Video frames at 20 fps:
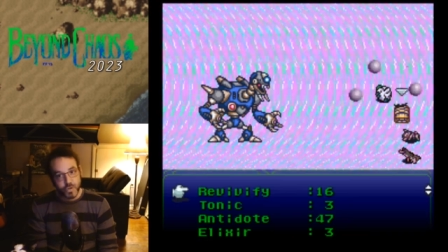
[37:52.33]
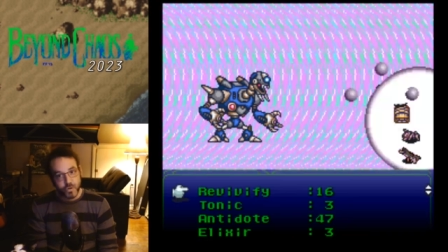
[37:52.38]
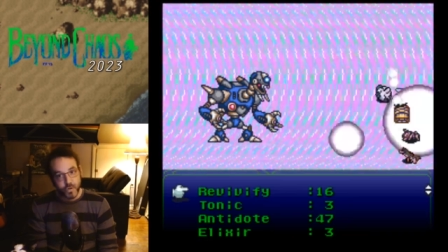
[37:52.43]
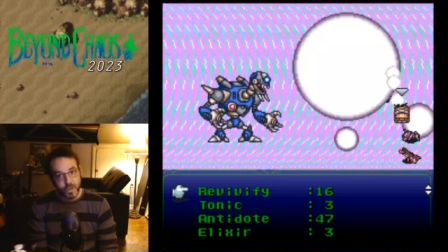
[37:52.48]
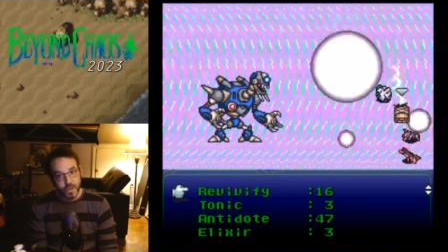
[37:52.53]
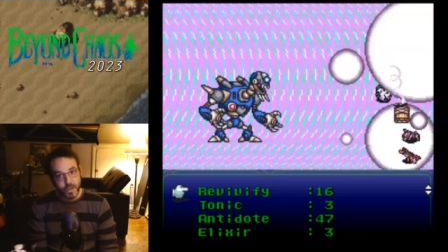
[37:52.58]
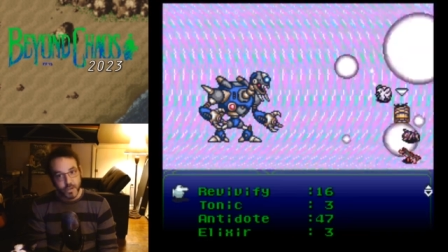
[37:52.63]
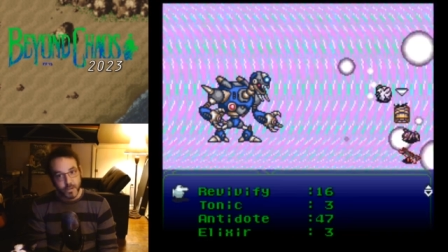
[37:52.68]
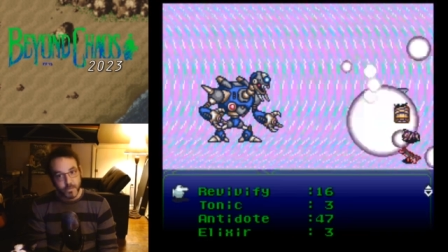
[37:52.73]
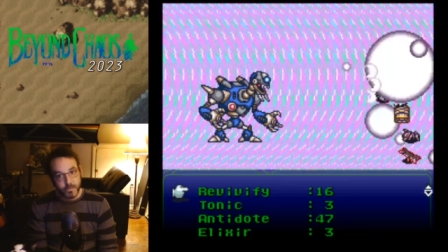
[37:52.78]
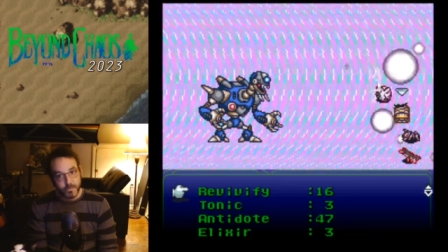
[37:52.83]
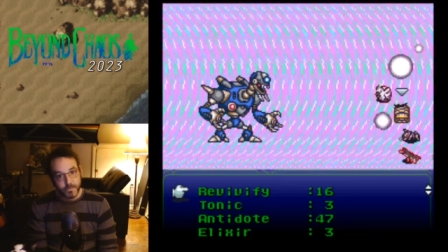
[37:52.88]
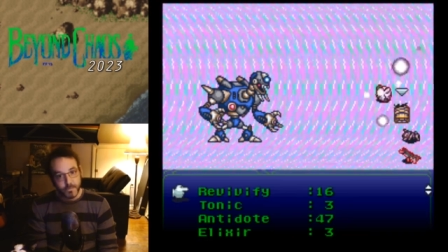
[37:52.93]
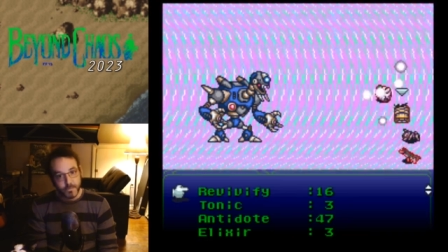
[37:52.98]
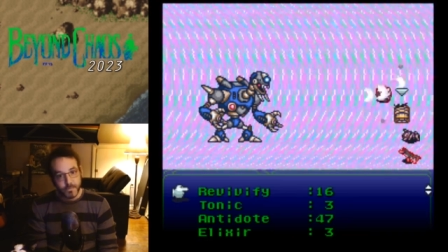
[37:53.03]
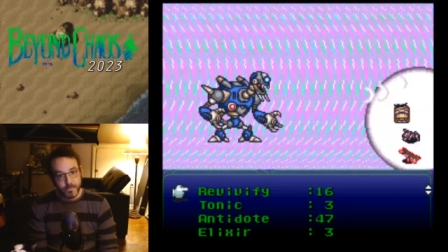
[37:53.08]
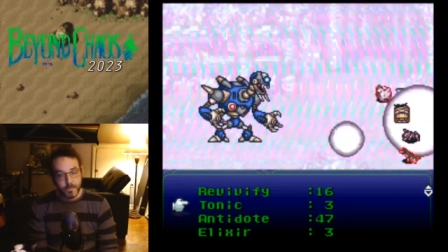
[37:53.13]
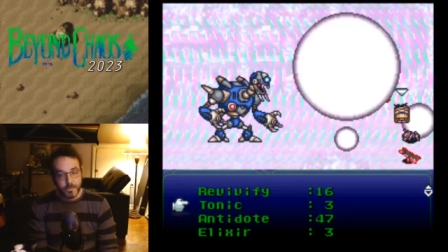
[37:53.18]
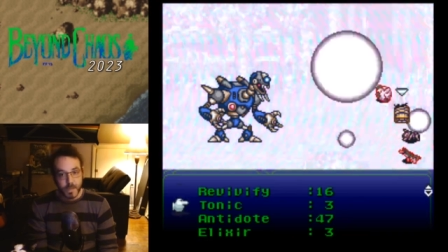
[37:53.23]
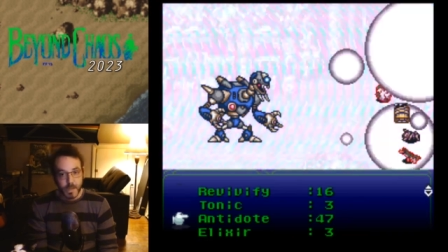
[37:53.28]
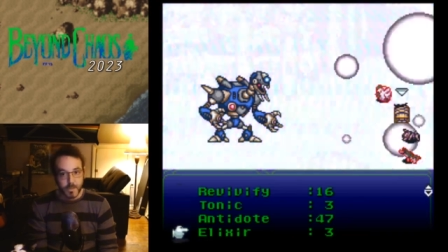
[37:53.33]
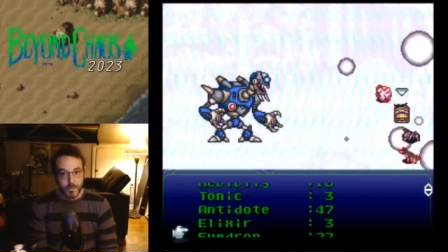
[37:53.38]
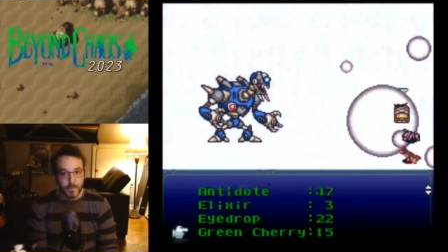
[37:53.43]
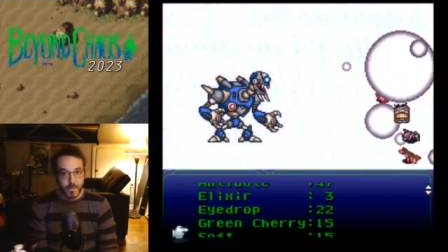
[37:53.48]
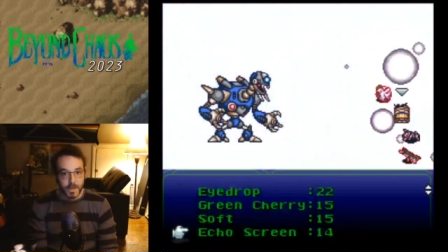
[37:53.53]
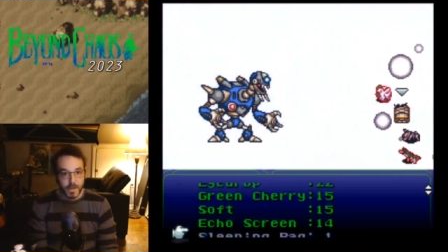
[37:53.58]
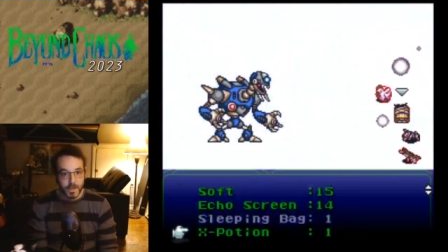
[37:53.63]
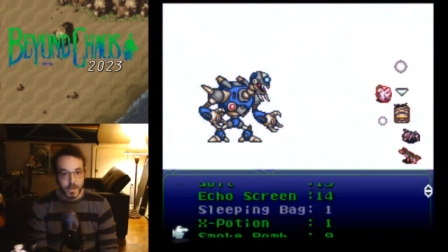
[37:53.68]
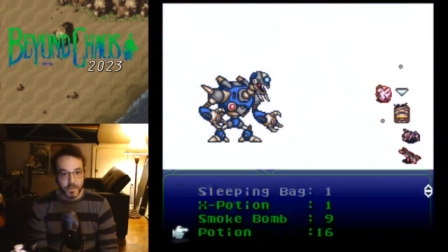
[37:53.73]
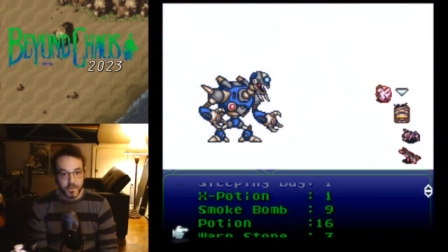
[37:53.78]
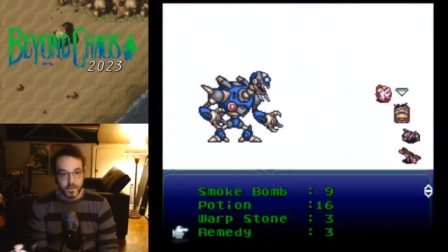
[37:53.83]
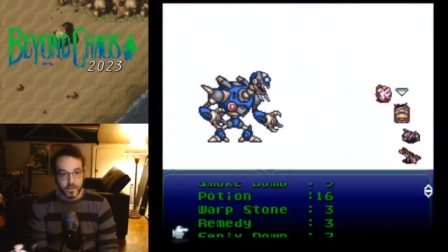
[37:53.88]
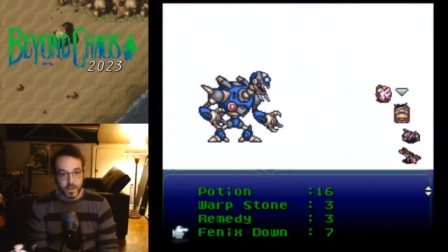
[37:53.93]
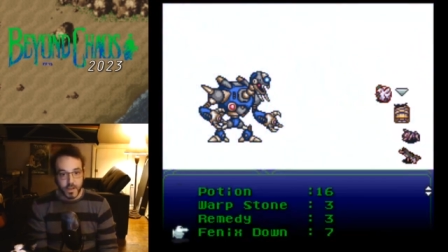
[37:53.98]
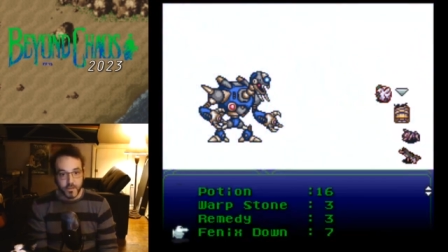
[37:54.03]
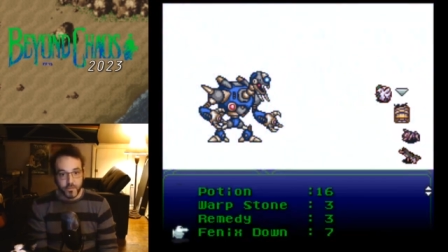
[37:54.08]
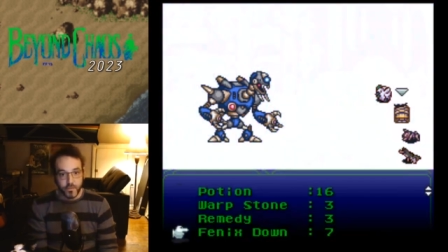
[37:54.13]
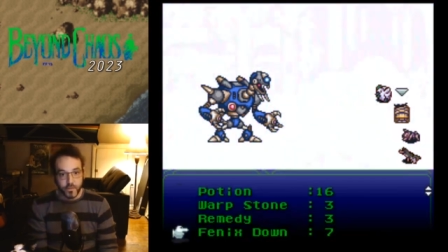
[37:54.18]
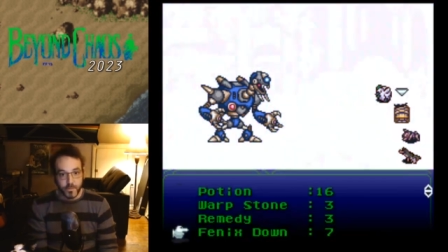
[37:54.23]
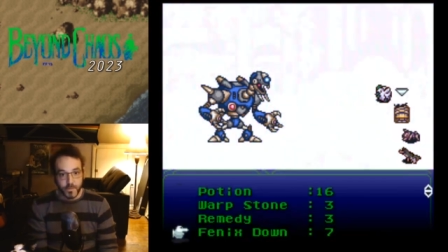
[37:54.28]
Chokey. Yep, and he's
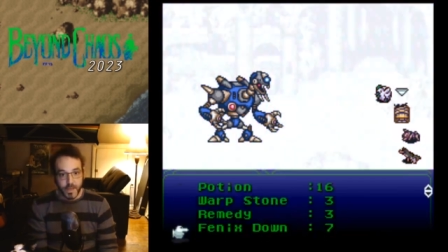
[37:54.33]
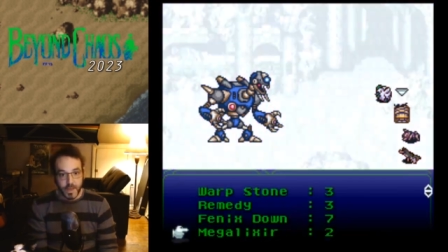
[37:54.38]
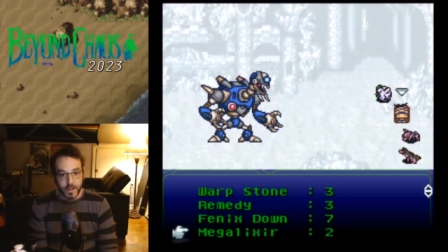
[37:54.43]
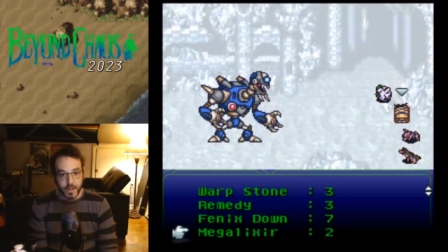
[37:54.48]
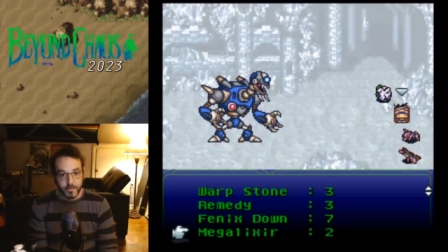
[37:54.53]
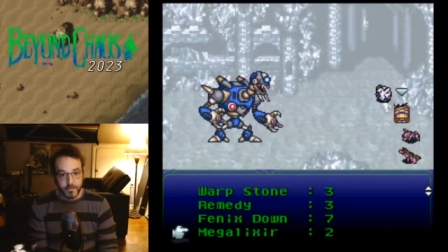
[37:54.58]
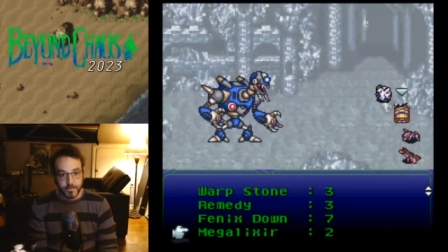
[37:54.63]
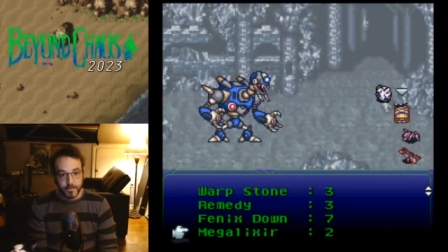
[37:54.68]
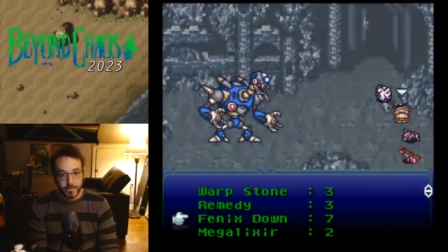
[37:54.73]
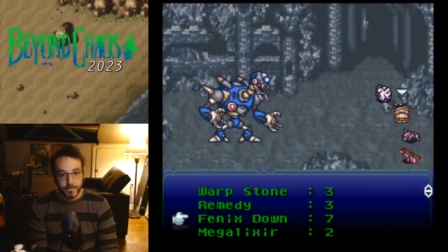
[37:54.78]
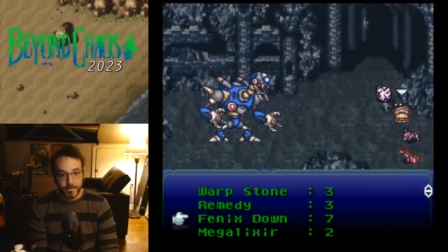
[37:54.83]
dead from that.